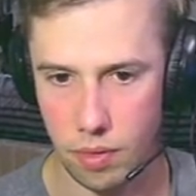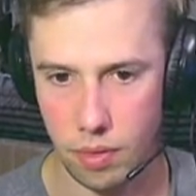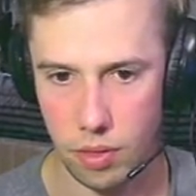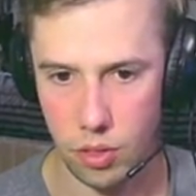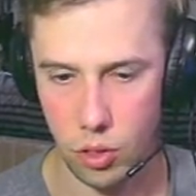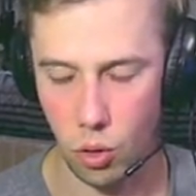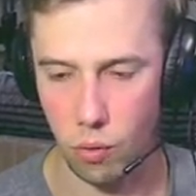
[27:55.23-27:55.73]

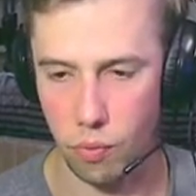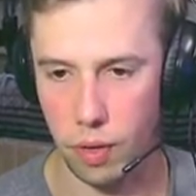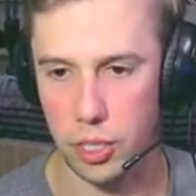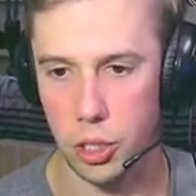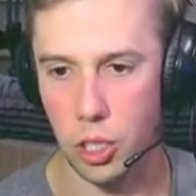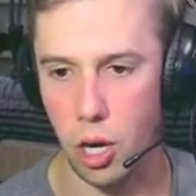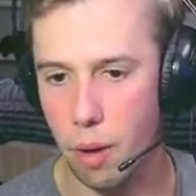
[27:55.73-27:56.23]
So if I
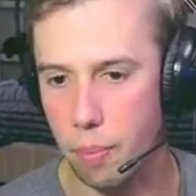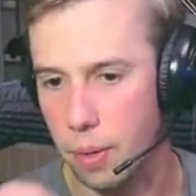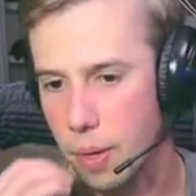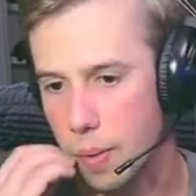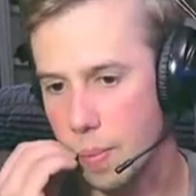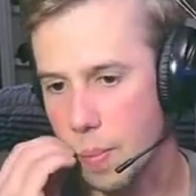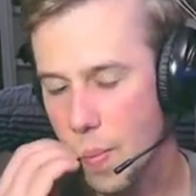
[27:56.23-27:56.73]
chop
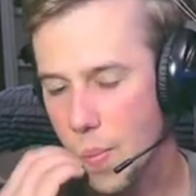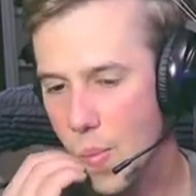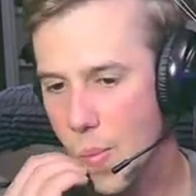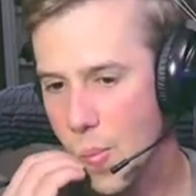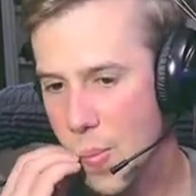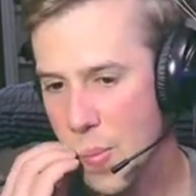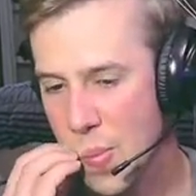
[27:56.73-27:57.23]
it,
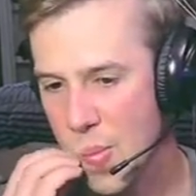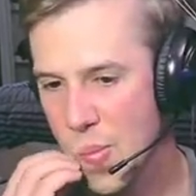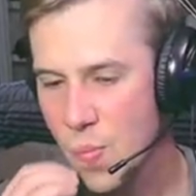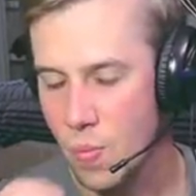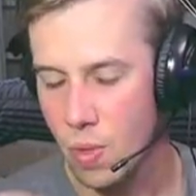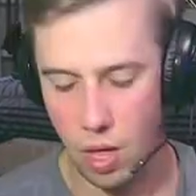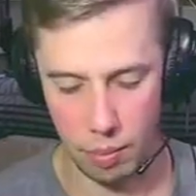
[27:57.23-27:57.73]

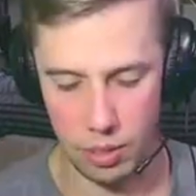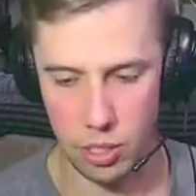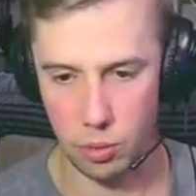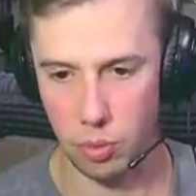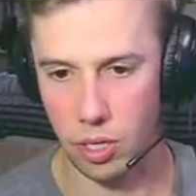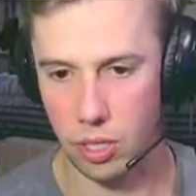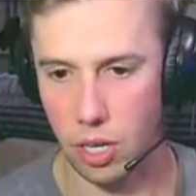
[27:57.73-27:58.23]
that means
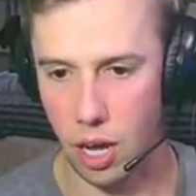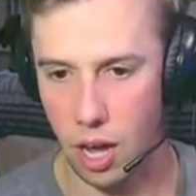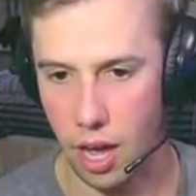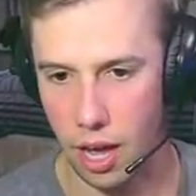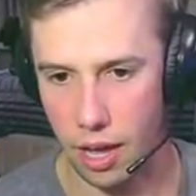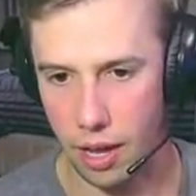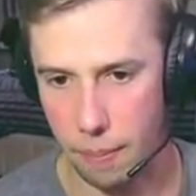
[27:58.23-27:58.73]
I'm gonna
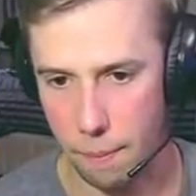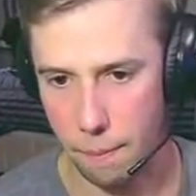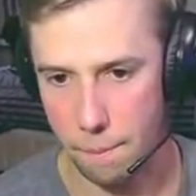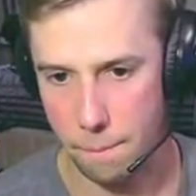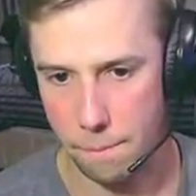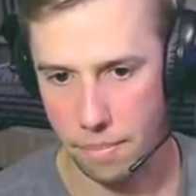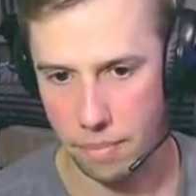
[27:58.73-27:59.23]
die.
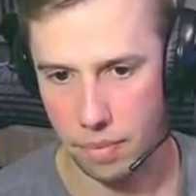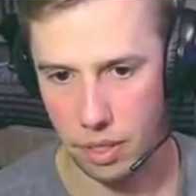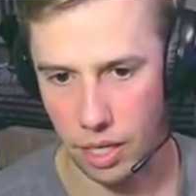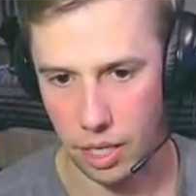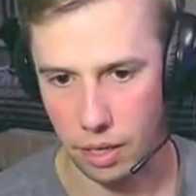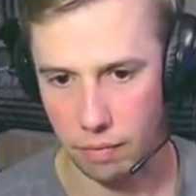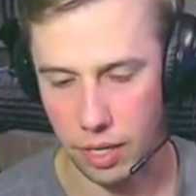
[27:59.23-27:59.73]

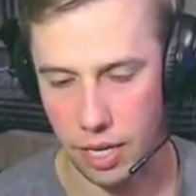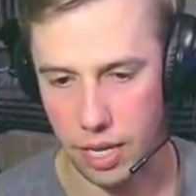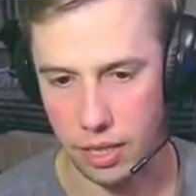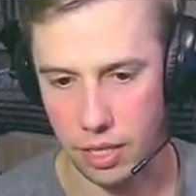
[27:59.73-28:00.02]
Like if I hit